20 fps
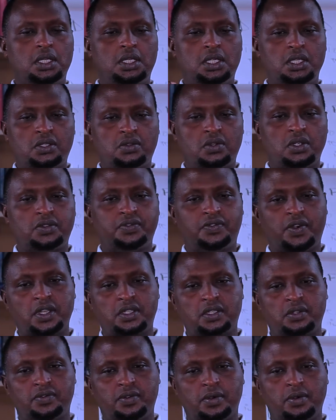discrete
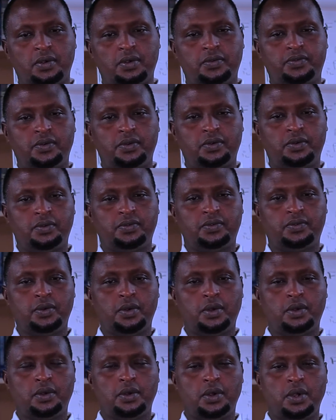first for
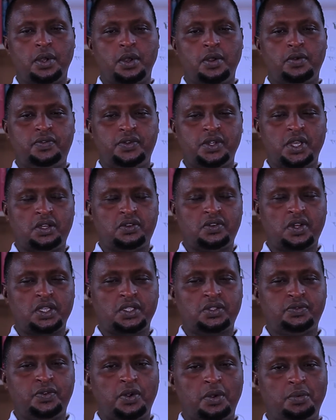Fourier
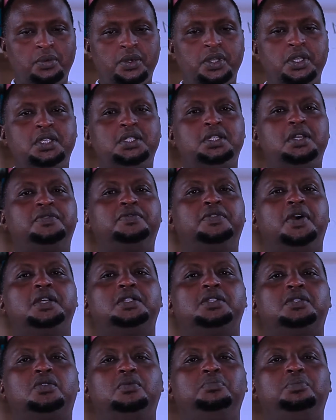transform is the
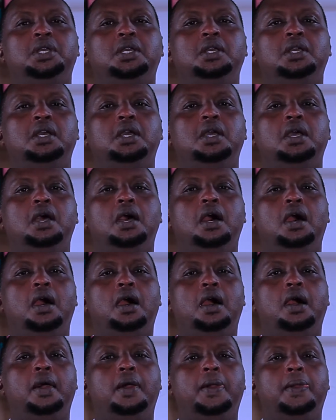first to be
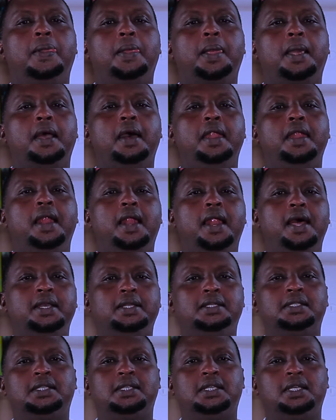
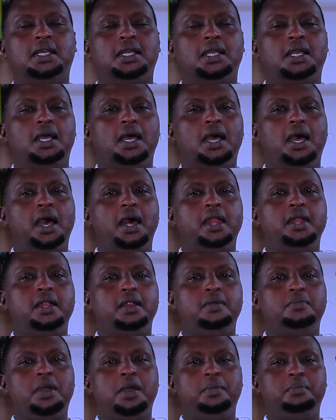analyzed. And
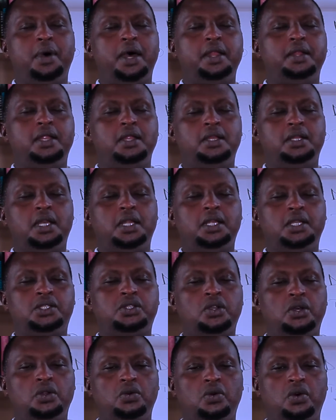remember, the
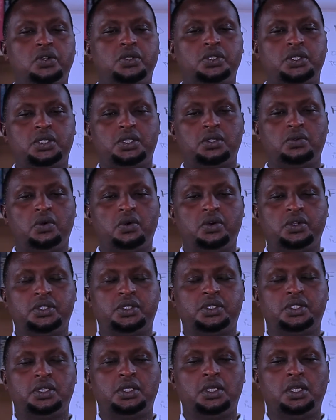reason was
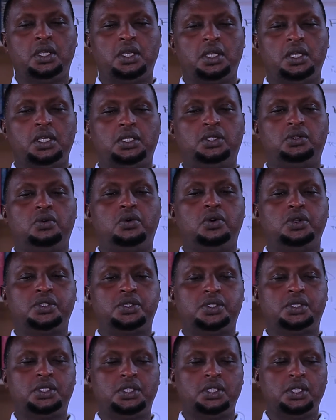to
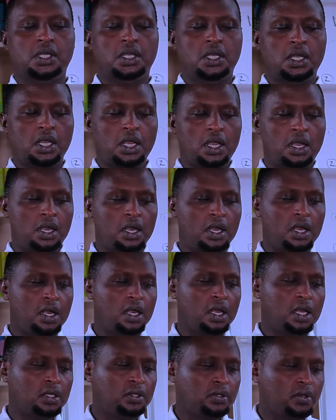
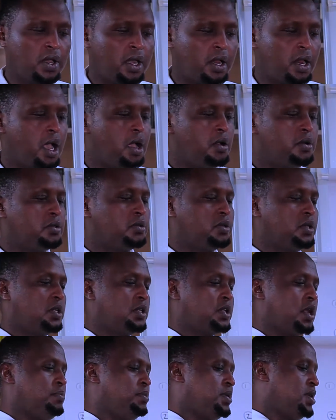allow to
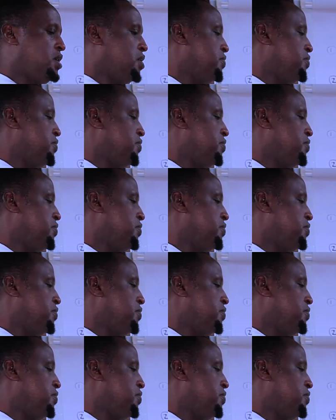determine the